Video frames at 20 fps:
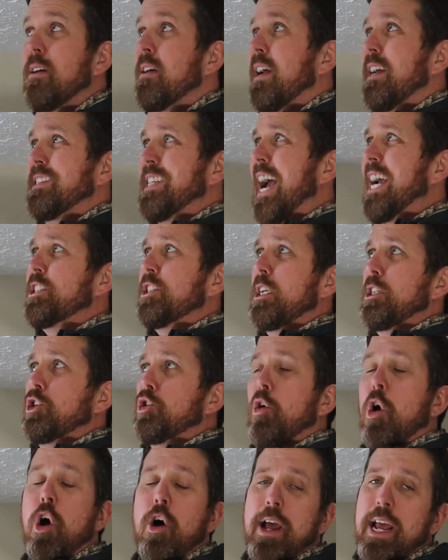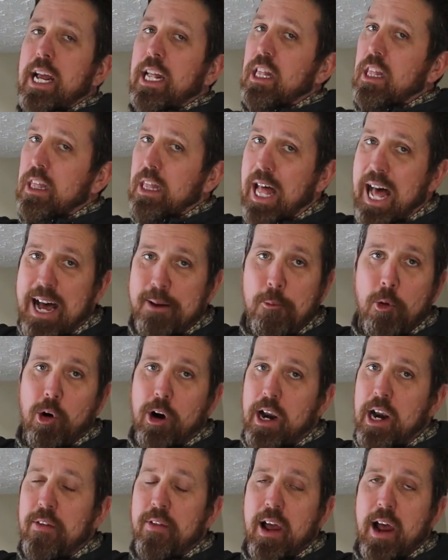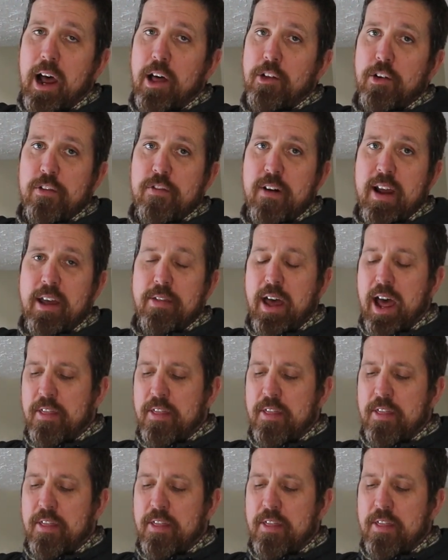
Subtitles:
It's actually drawing a lot more air than the other fan.